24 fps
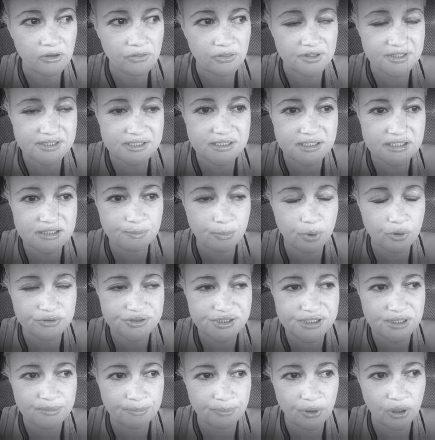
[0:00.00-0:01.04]
This is
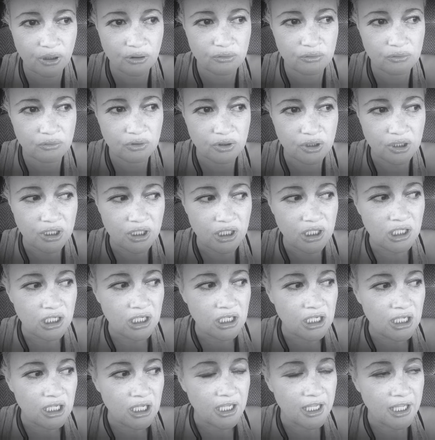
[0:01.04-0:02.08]
possible
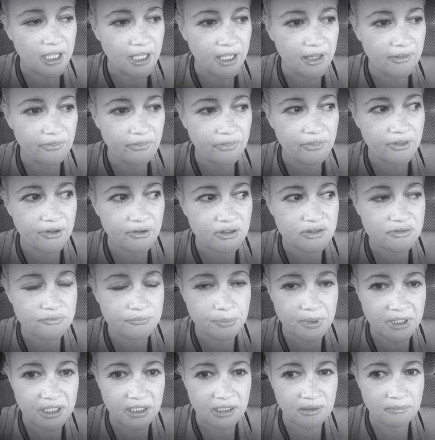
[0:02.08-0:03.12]
and there
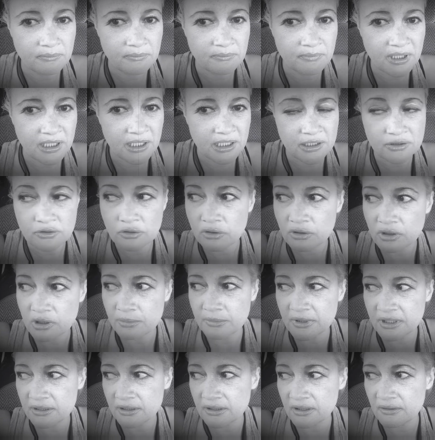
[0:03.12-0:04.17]
have been many
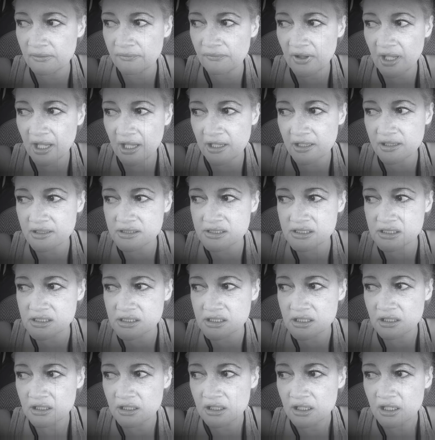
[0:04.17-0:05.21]
documented facts
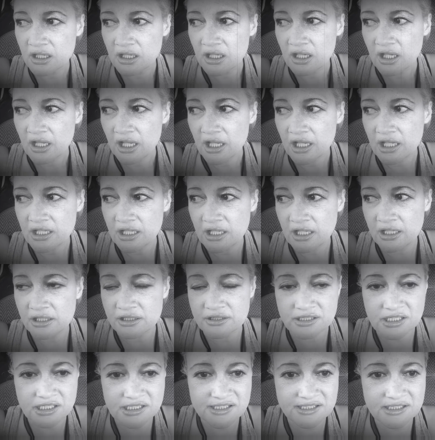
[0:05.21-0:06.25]

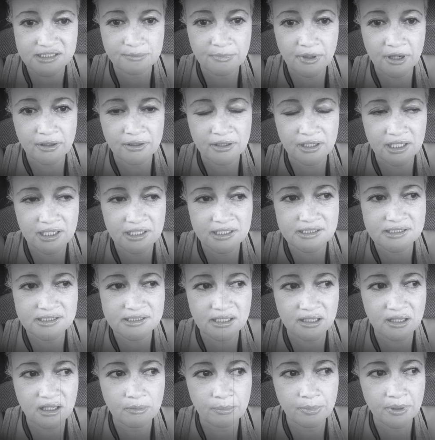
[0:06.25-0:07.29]
and testimonies
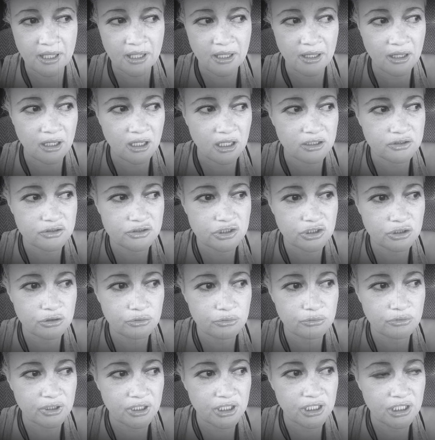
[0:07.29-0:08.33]
about
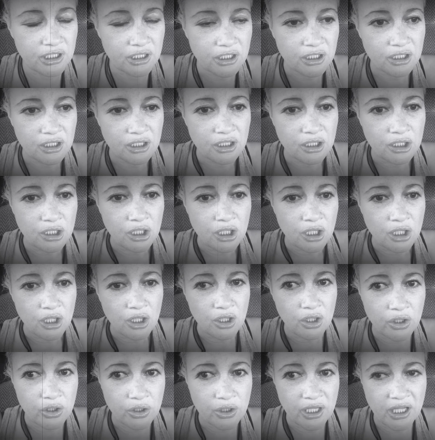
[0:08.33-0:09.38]
children
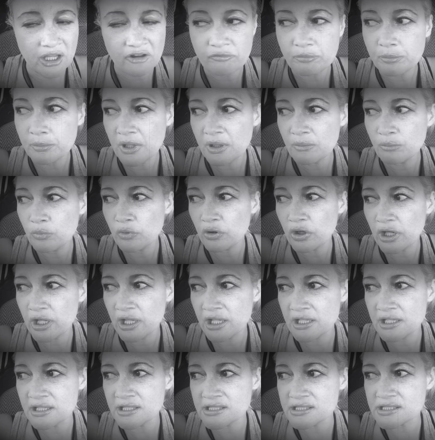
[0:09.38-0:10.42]
who have
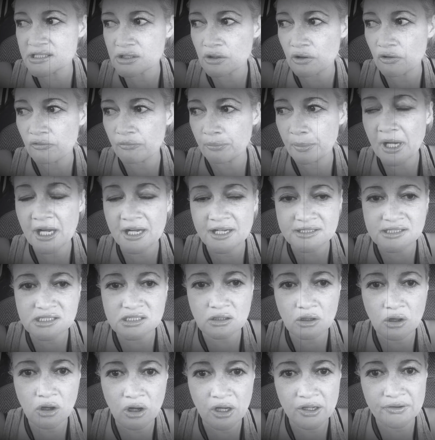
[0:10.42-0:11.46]
memories of
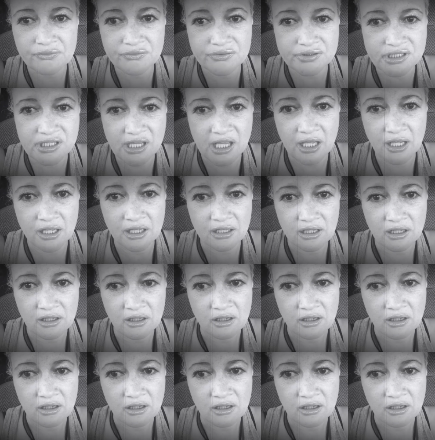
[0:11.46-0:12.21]
past lives that